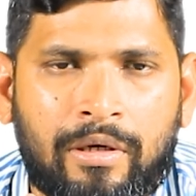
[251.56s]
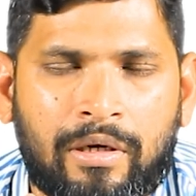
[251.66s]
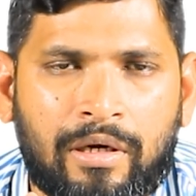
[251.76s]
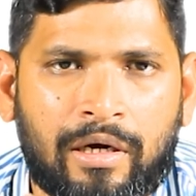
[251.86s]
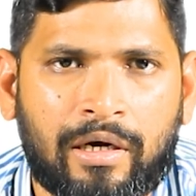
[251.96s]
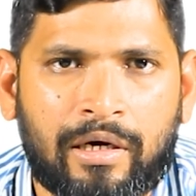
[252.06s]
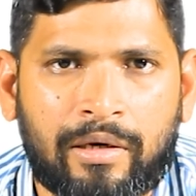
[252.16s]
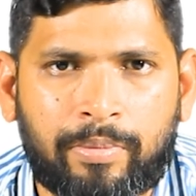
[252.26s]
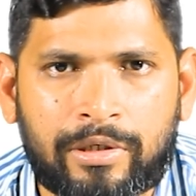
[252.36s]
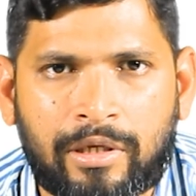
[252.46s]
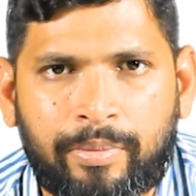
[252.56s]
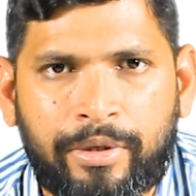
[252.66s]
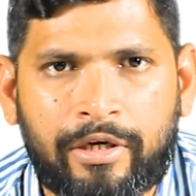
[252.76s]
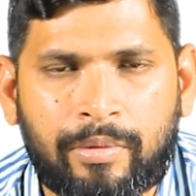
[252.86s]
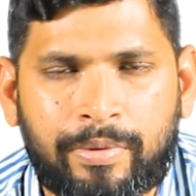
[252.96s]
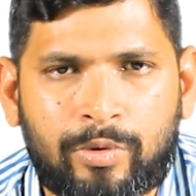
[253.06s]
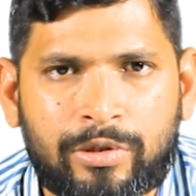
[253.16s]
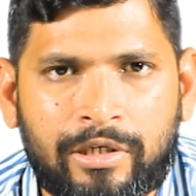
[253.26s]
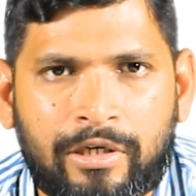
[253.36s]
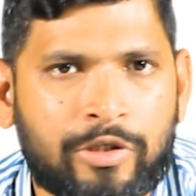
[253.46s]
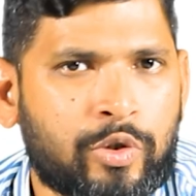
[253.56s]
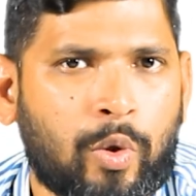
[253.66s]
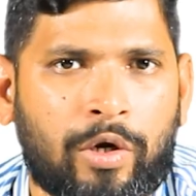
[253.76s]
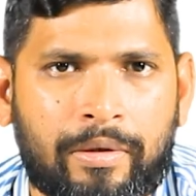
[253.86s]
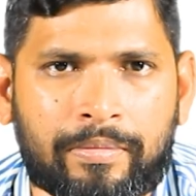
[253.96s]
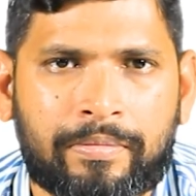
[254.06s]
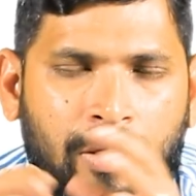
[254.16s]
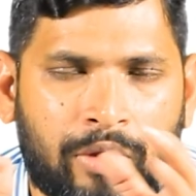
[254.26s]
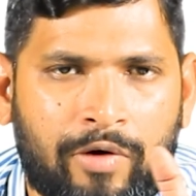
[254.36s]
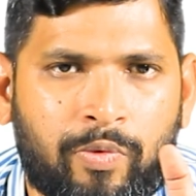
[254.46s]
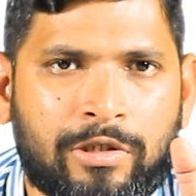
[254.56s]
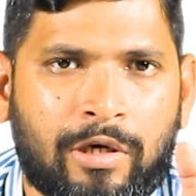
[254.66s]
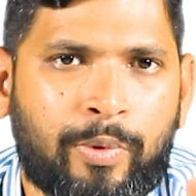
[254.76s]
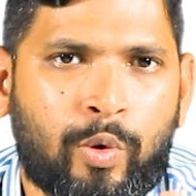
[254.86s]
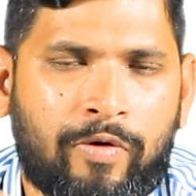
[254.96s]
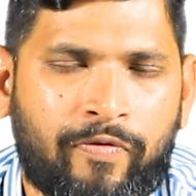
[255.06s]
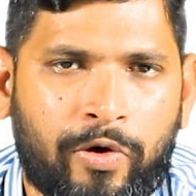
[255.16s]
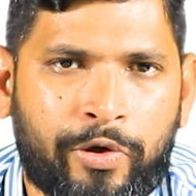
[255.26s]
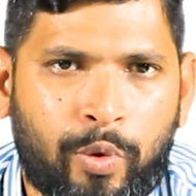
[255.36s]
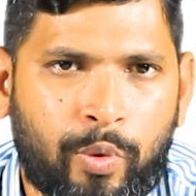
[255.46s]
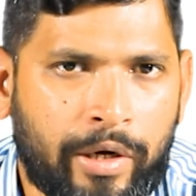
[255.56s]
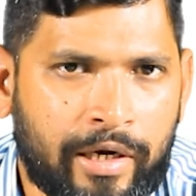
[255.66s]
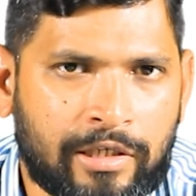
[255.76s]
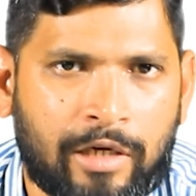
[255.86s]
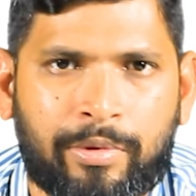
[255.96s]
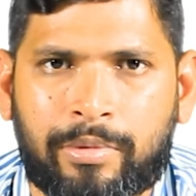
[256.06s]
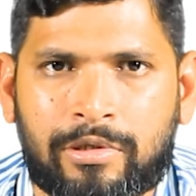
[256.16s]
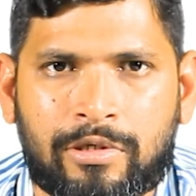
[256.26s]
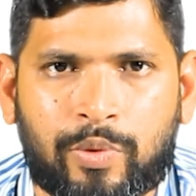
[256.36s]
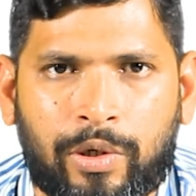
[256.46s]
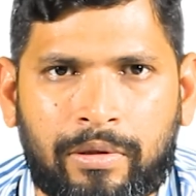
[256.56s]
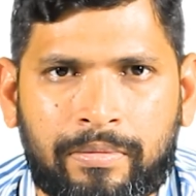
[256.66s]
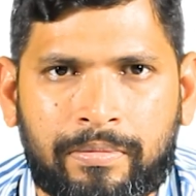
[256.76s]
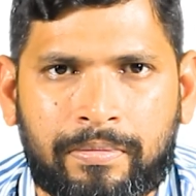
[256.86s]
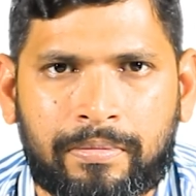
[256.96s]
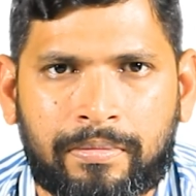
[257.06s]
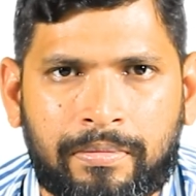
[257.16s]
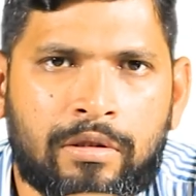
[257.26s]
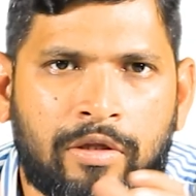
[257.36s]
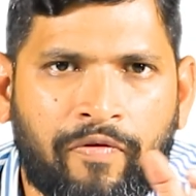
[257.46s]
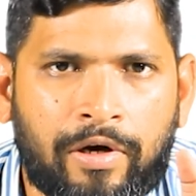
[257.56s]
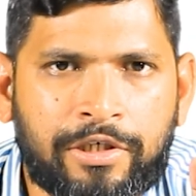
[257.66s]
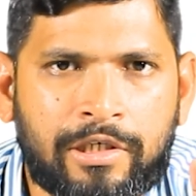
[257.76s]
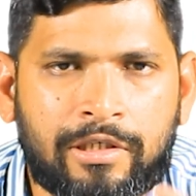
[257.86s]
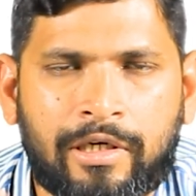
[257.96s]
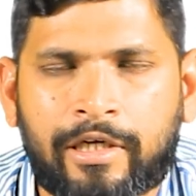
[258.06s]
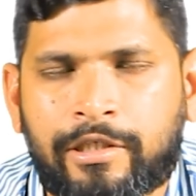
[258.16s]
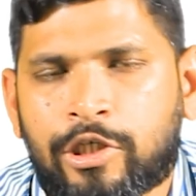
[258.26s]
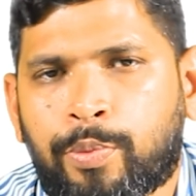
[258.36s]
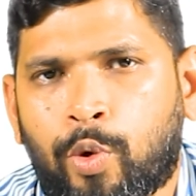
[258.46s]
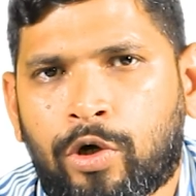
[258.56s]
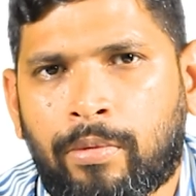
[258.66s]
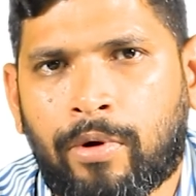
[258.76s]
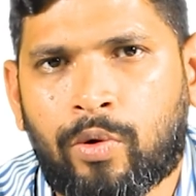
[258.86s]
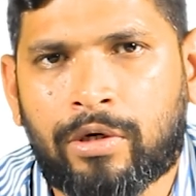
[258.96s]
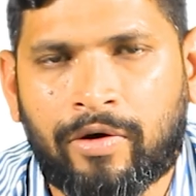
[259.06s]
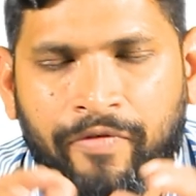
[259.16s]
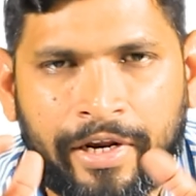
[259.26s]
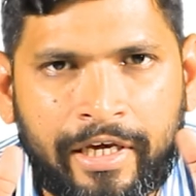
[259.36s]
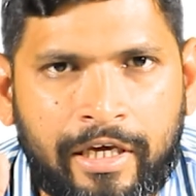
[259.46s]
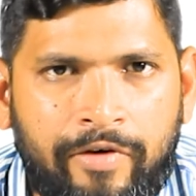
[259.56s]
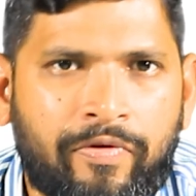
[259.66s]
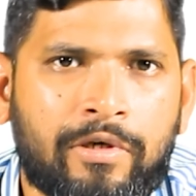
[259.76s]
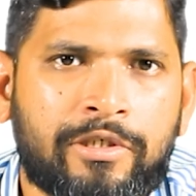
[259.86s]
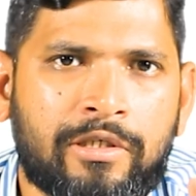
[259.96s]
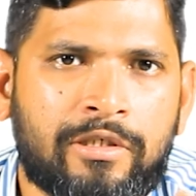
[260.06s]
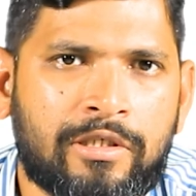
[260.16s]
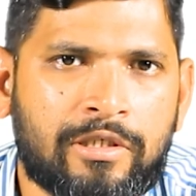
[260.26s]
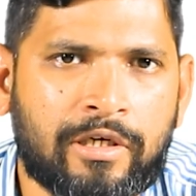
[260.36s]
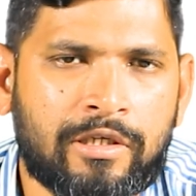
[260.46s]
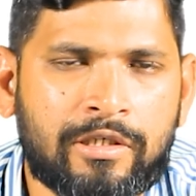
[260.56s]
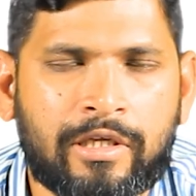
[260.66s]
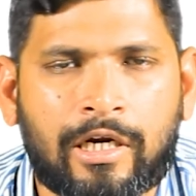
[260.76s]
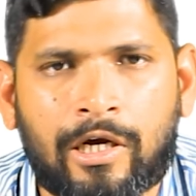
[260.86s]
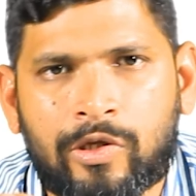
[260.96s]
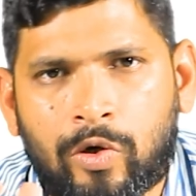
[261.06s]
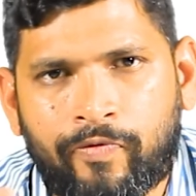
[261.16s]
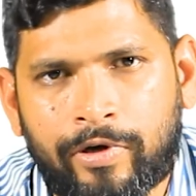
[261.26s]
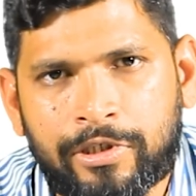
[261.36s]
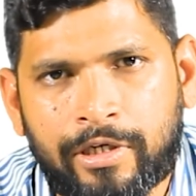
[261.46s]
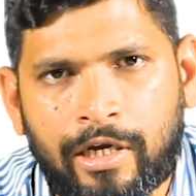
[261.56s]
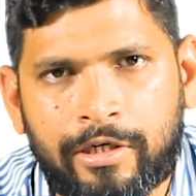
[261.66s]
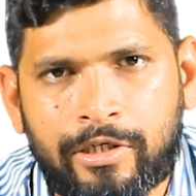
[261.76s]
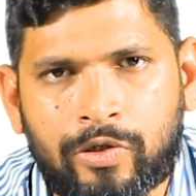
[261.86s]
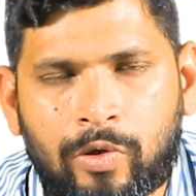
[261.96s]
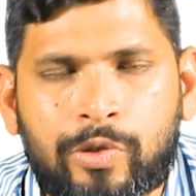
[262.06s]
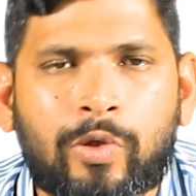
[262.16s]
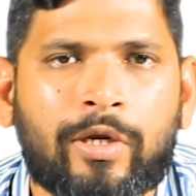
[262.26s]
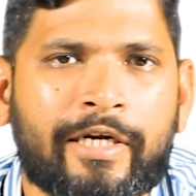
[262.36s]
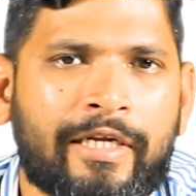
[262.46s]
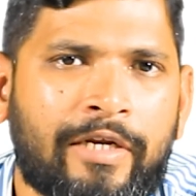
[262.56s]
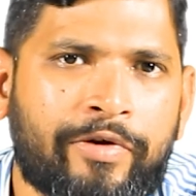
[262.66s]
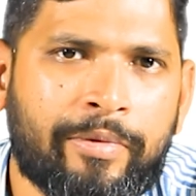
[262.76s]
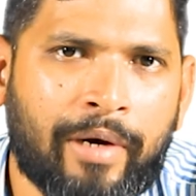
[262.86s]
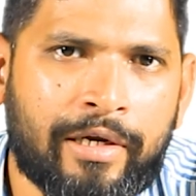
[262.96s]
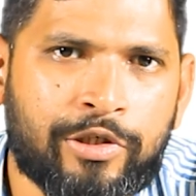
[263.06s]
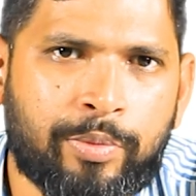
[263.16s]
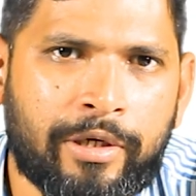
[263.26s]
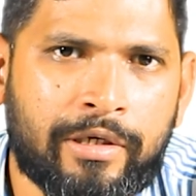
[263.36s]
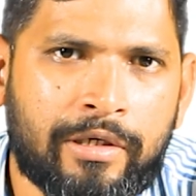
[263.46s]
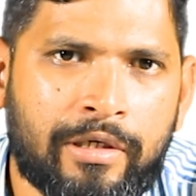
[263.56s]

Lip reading: person B approves it, and so on. Now that was approval for you in SAP Business One. The functions that I just spoke about are very key functions in sales. There are other functionalities also like delivery management,